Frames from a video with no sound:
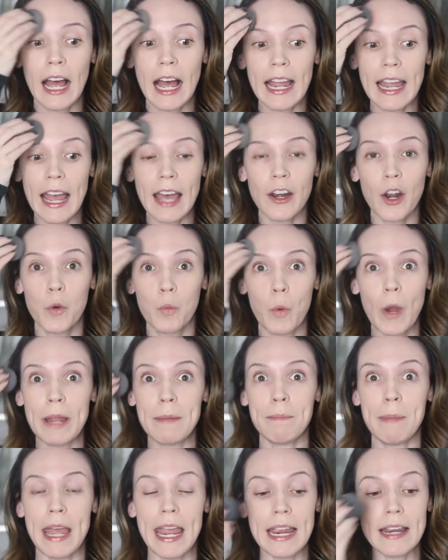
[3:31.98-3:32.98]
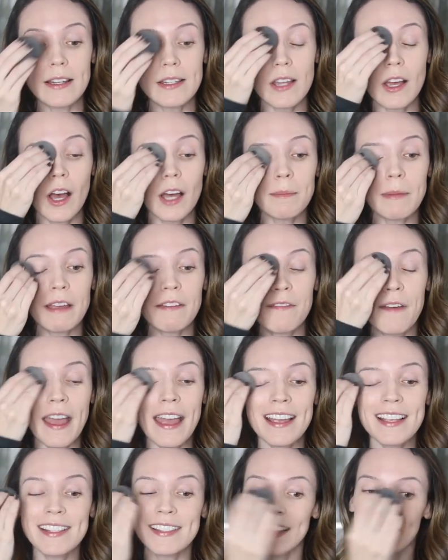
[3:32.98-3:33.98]
I had on white paint on my
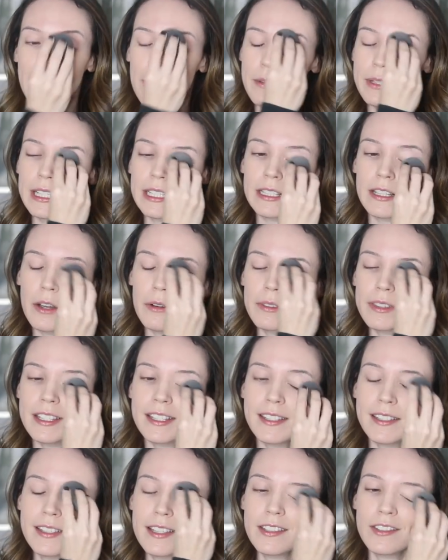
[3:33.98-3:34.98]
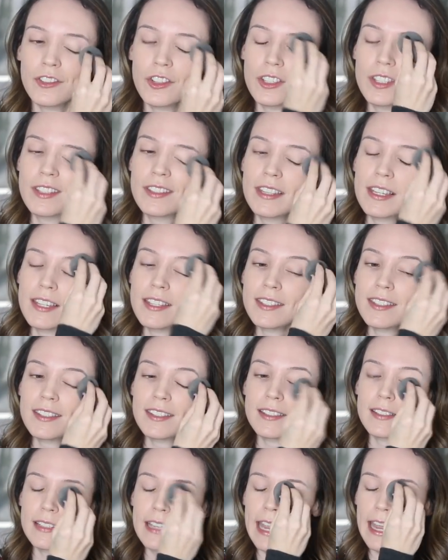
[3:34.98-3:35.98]
face, and I was like, no, this this just, this
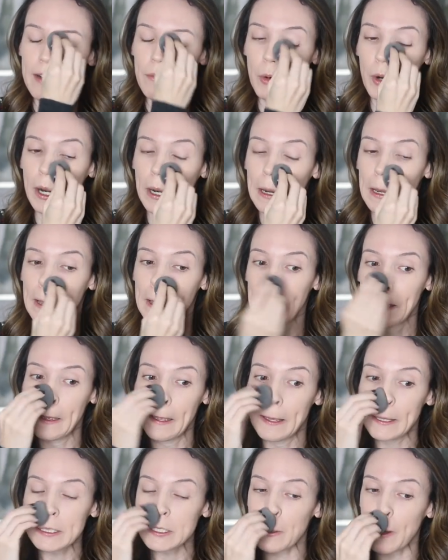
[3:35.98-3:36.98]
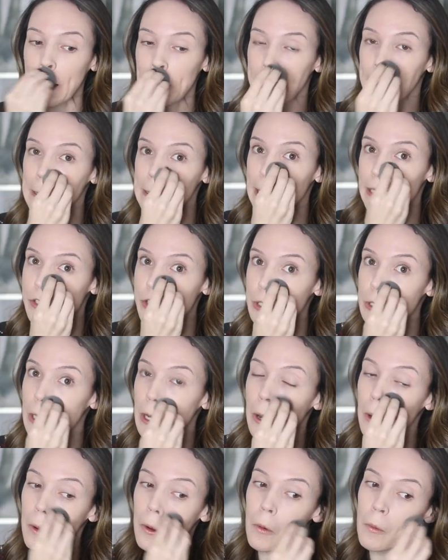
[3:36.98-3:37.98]
can't work. So I will let you
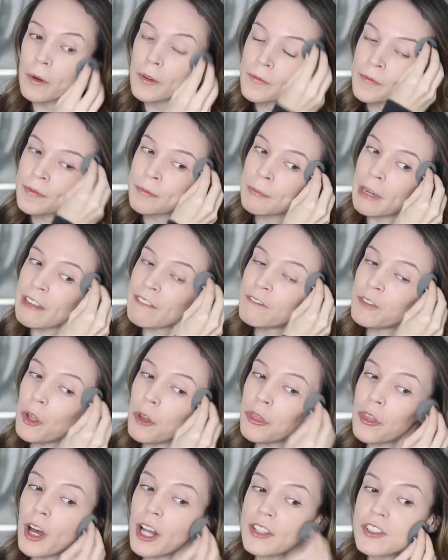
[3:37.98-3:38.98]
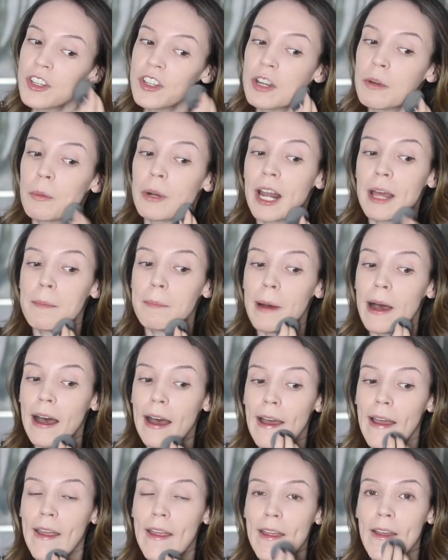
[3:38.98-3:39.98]
know my full thoughts on it when I
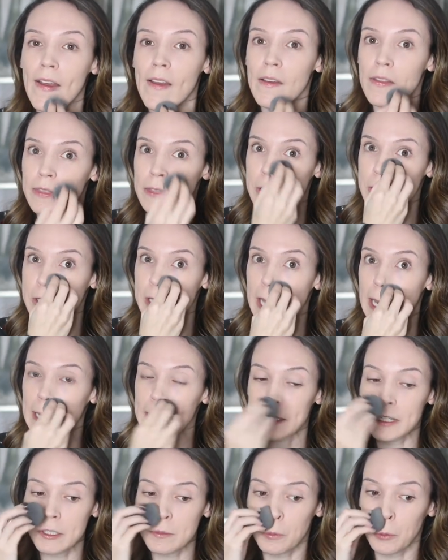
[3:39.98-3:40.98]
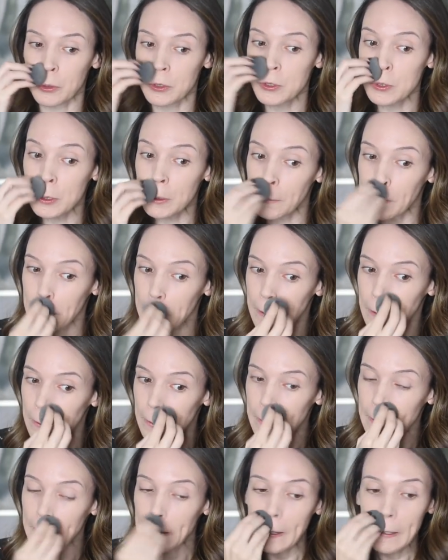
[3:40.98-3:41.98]
buy the shade that is more
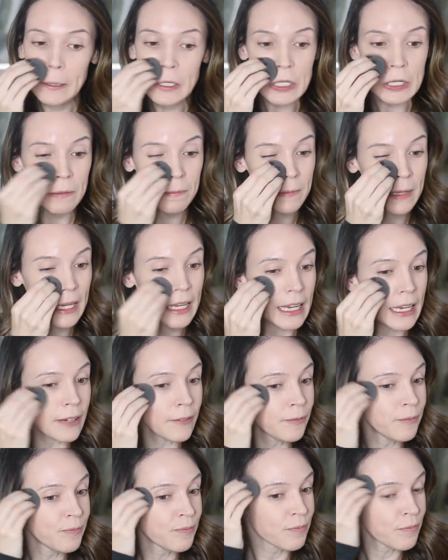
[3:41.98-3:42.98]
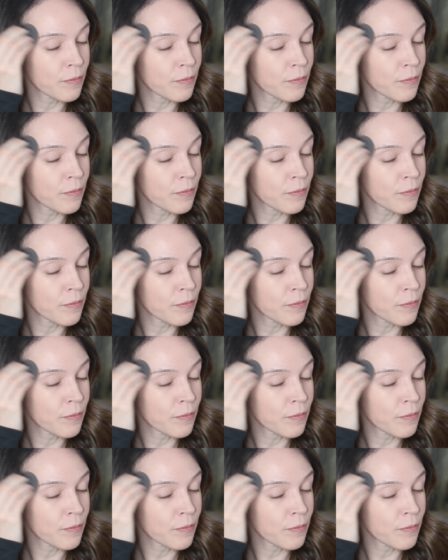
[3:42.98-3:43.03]
suitable to me.